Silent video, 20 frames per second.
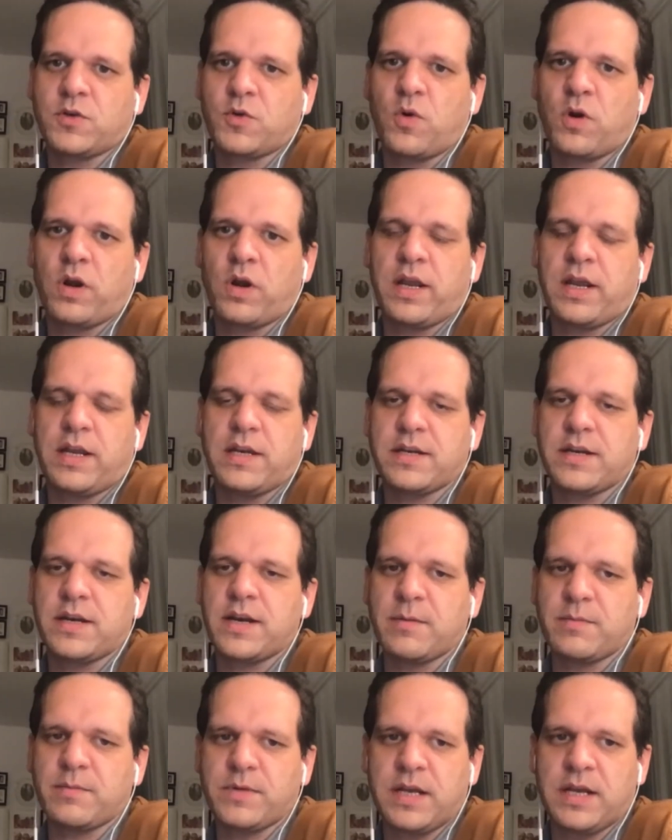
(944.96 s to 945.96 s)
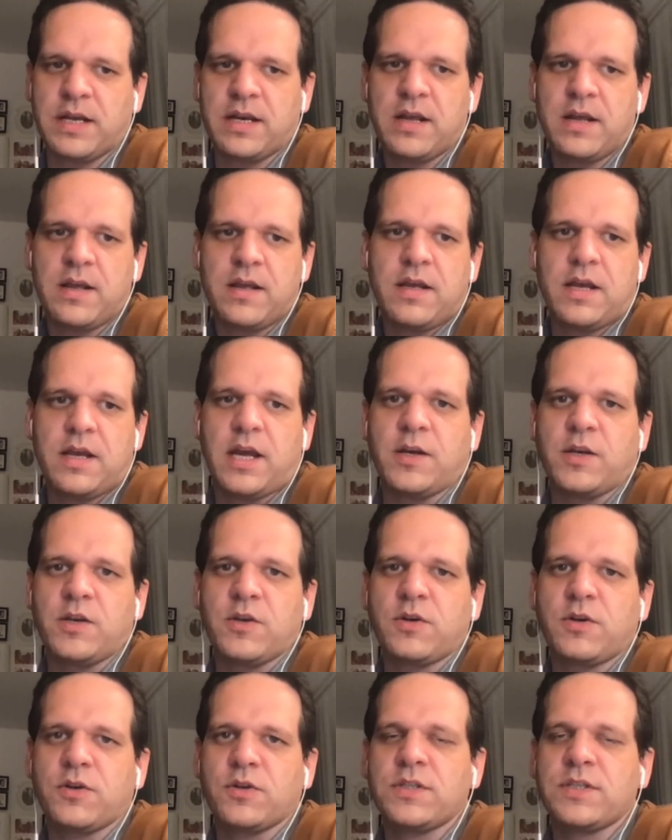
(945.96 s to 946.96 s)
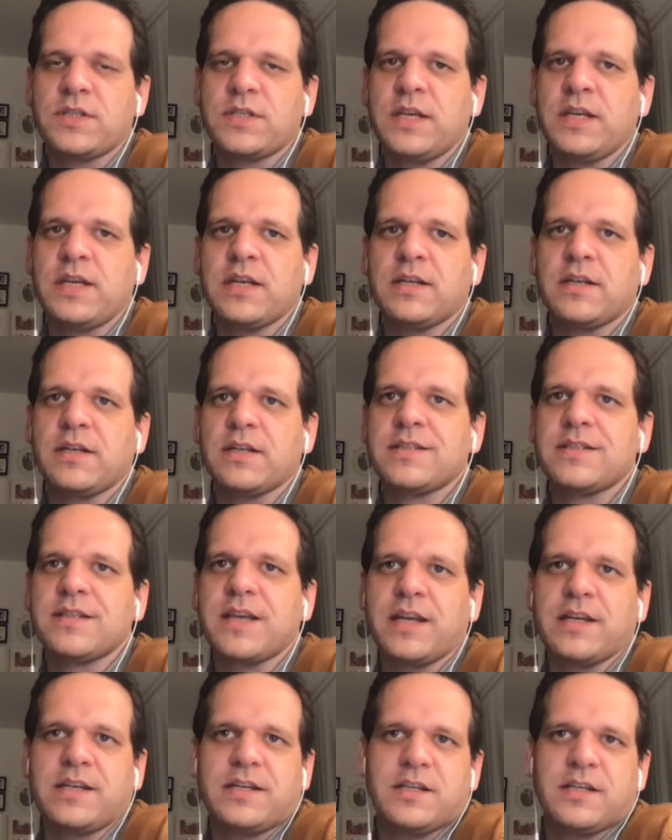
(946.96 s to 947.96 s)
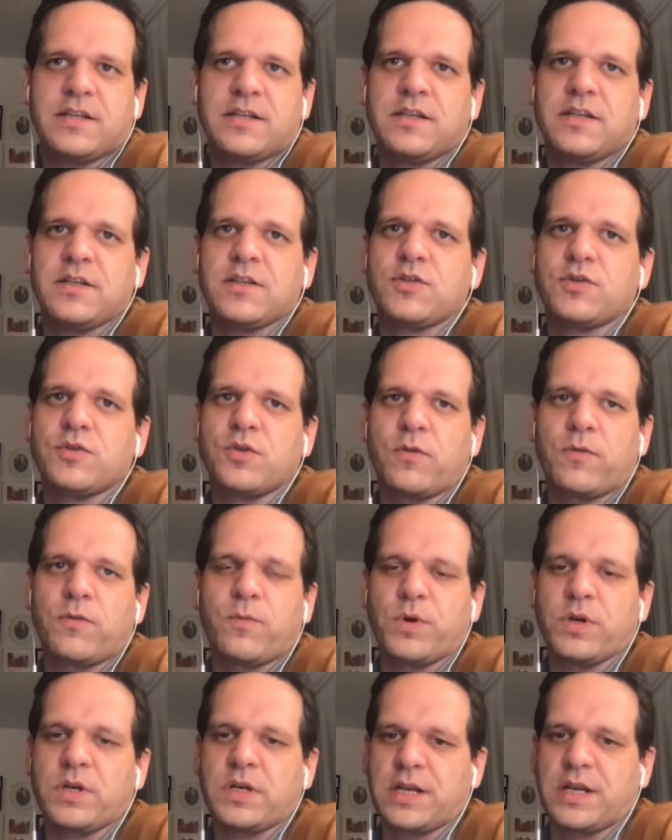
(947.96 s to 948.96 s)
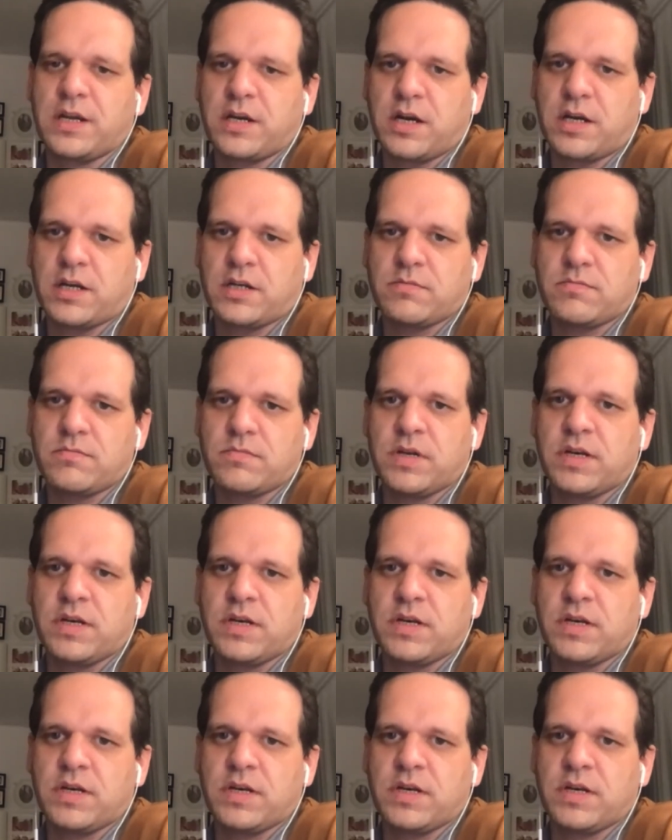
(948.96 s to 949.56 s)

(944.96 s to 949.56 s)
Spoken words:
Google hit an update, and you could see that the site didn't deserve what they got.